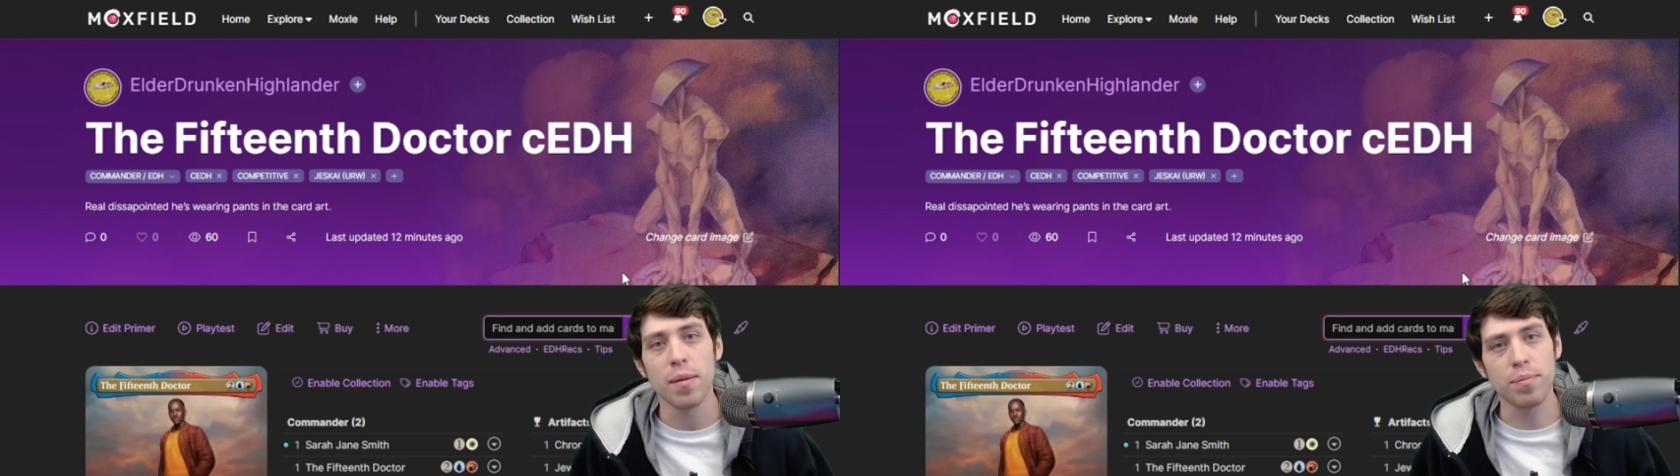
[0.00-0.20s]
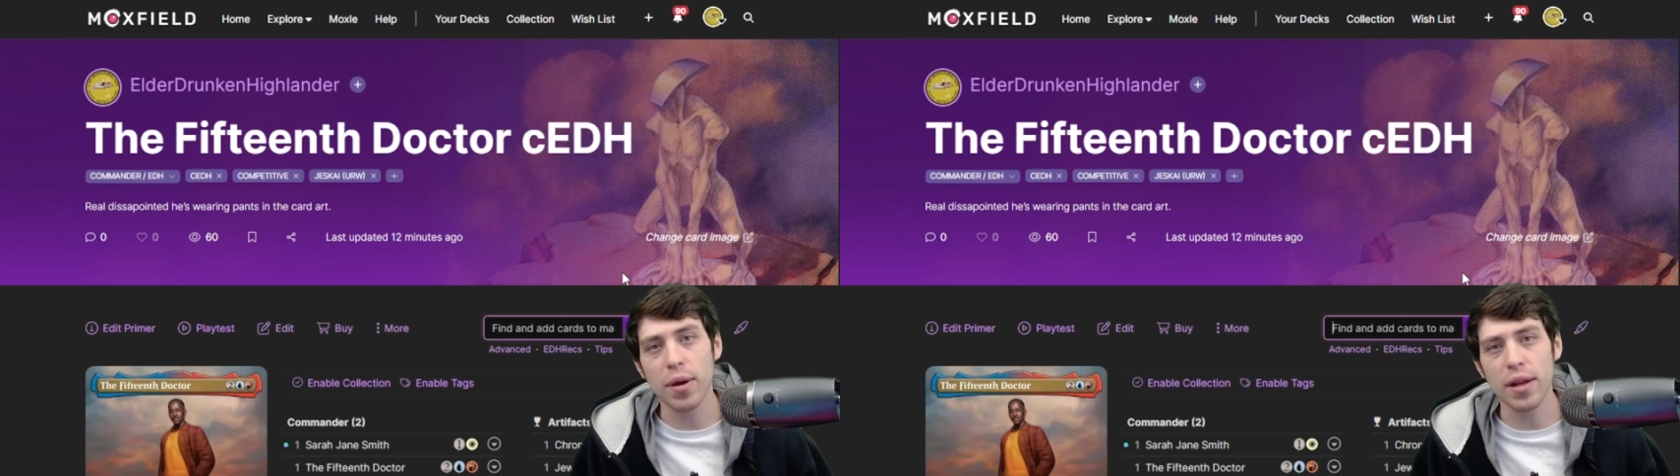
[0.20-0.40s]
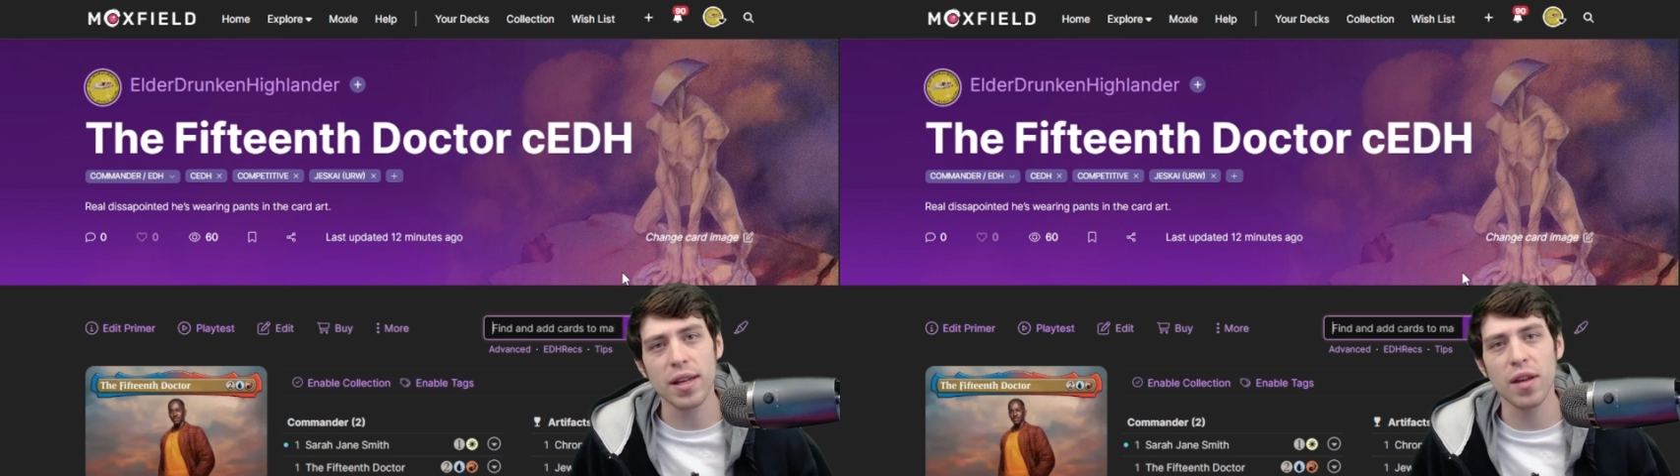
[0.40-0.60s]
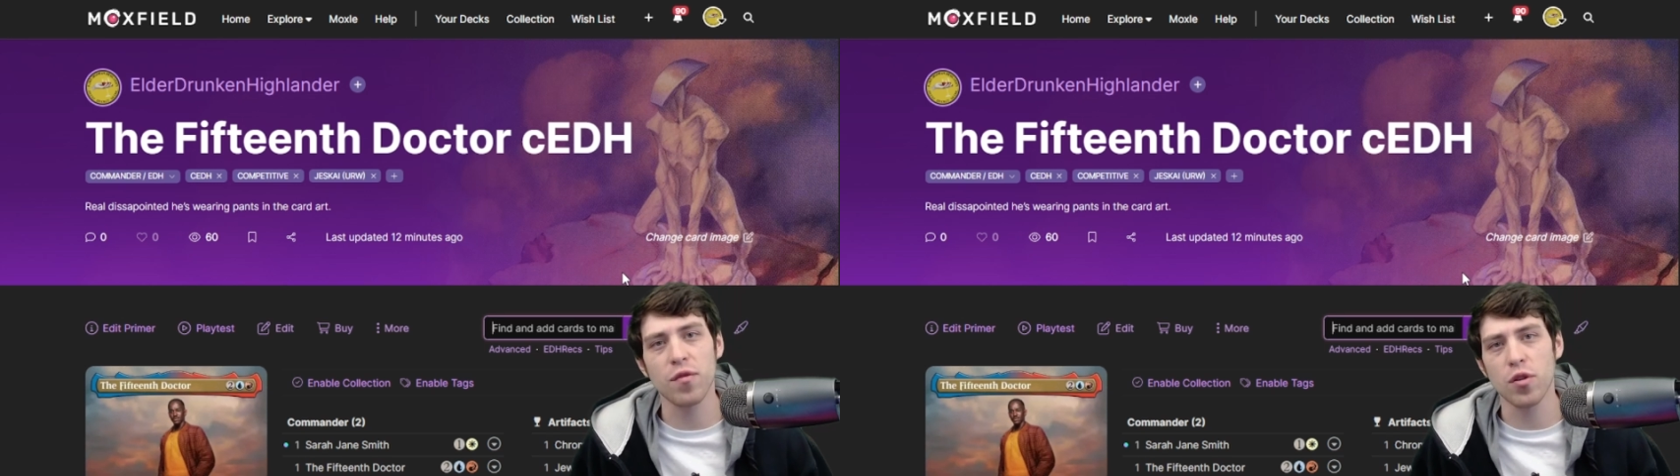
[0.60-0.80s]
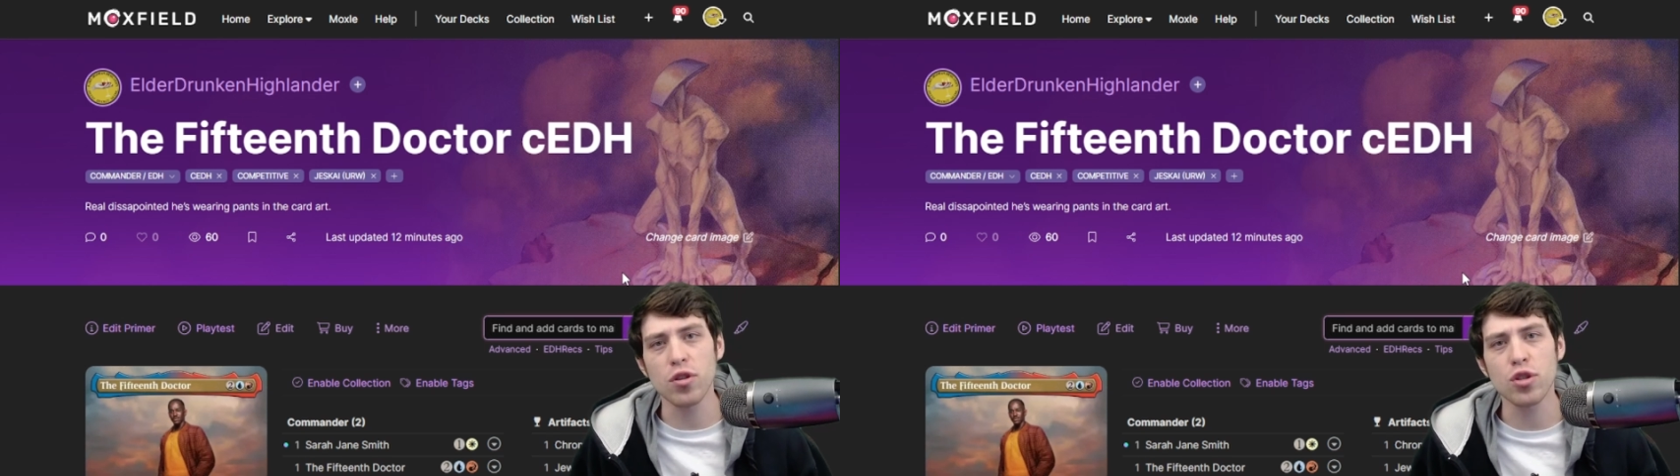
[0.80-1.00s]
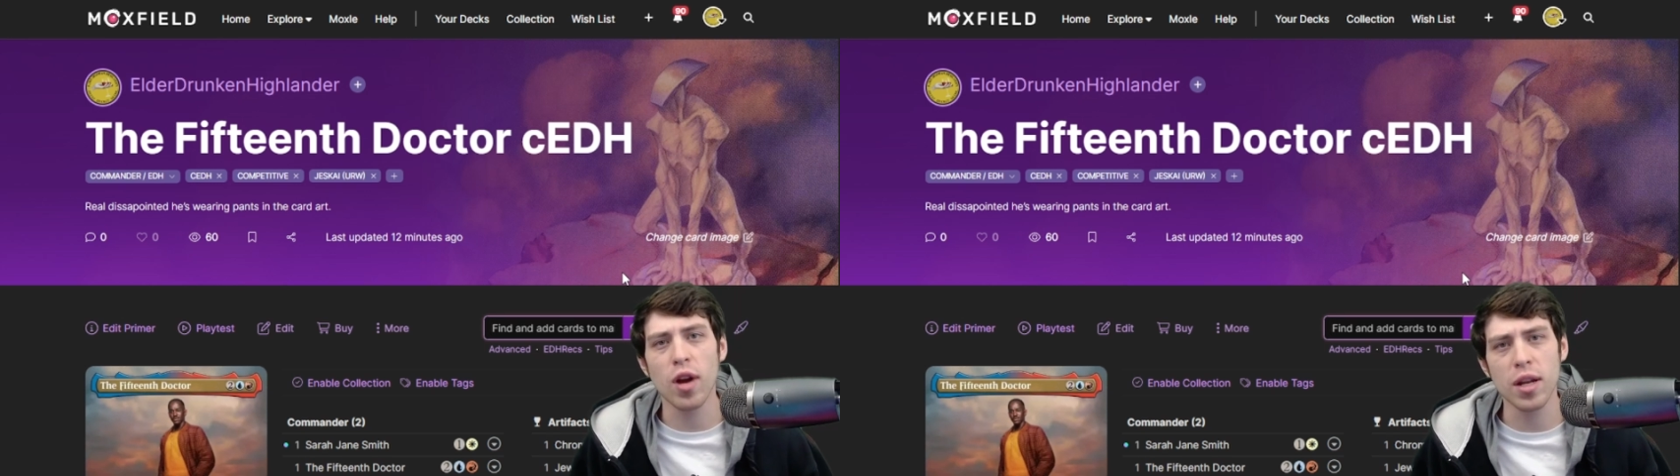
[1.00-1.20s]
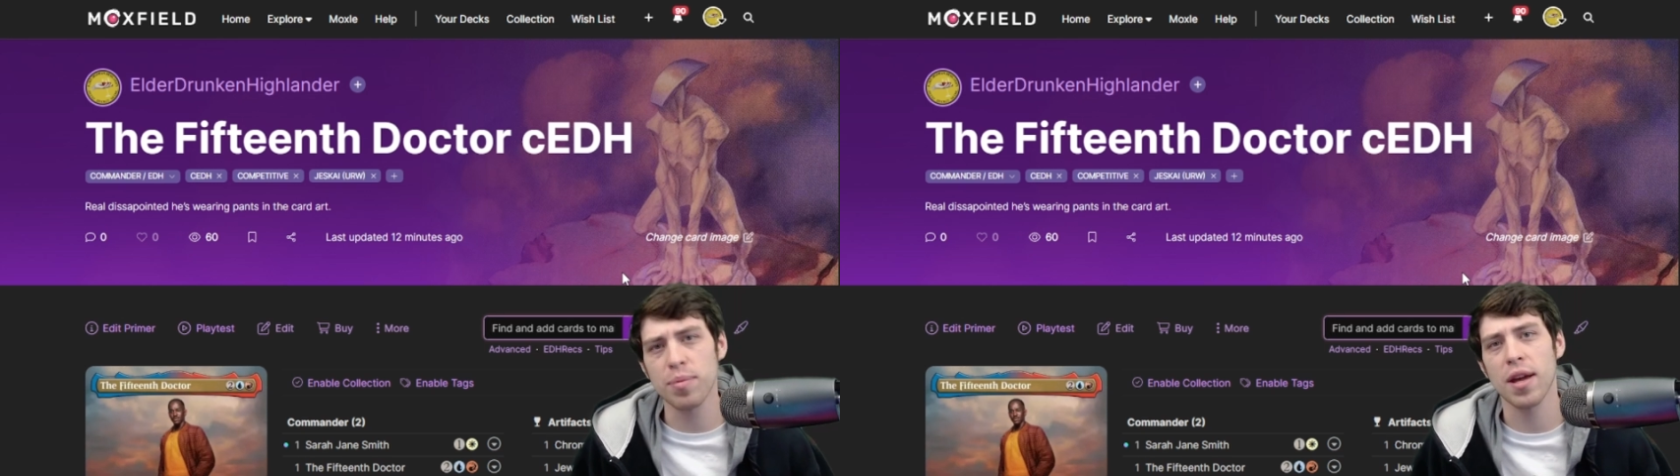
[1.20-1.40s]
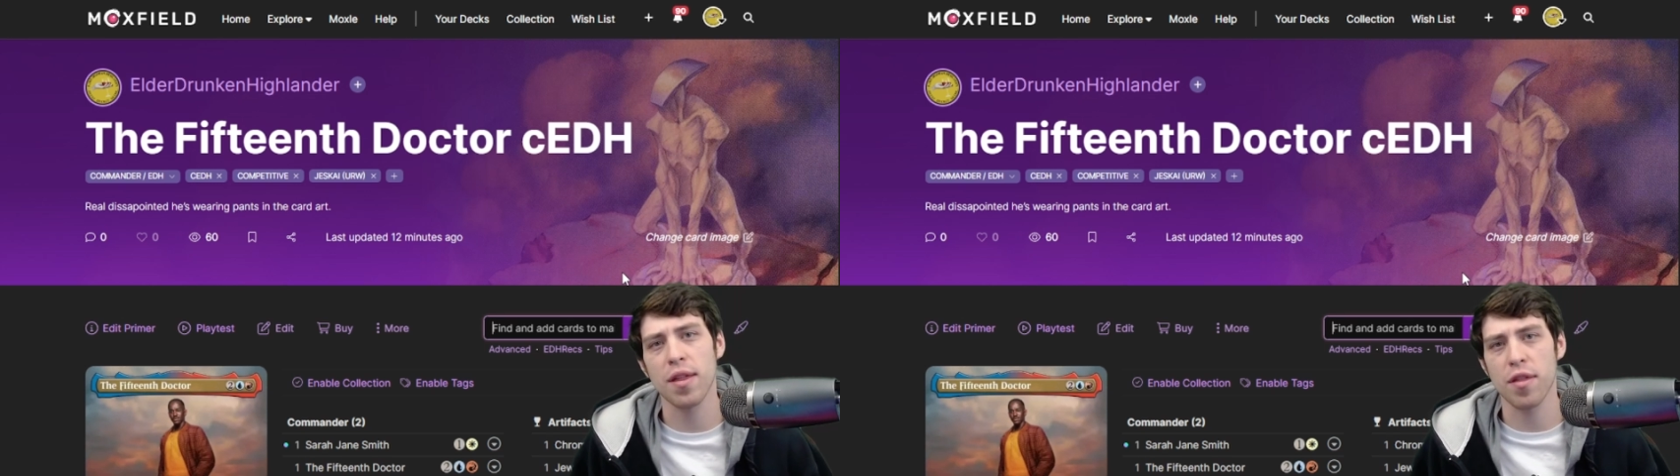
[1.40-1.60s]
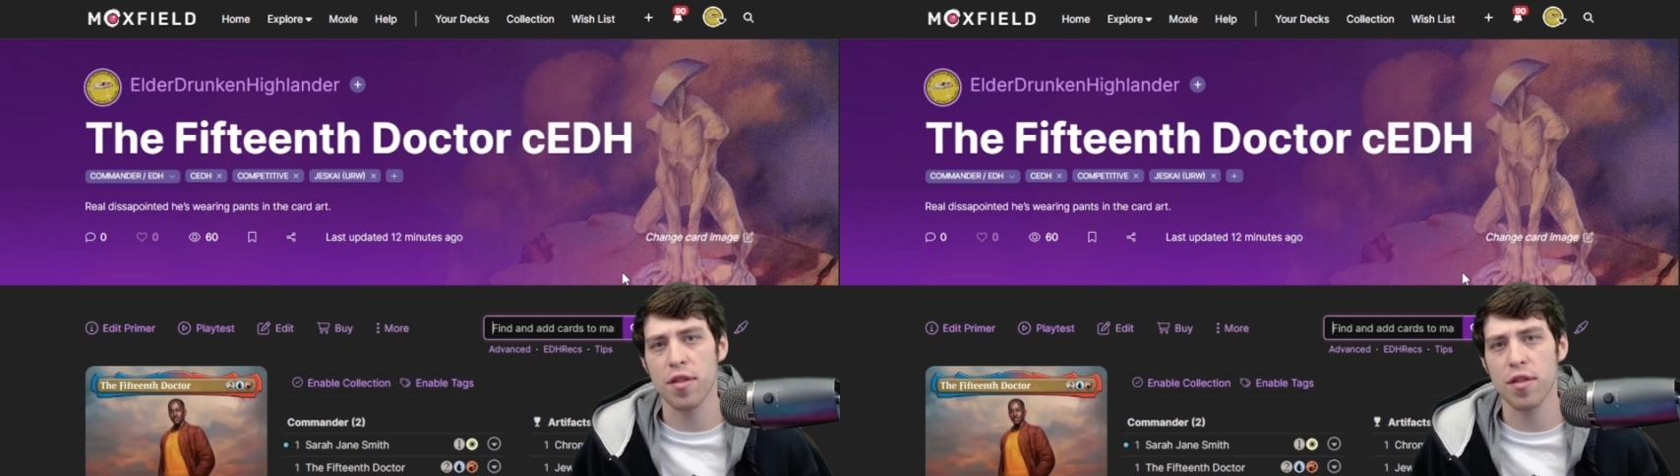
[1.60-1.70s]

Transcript: But if you're just trying to play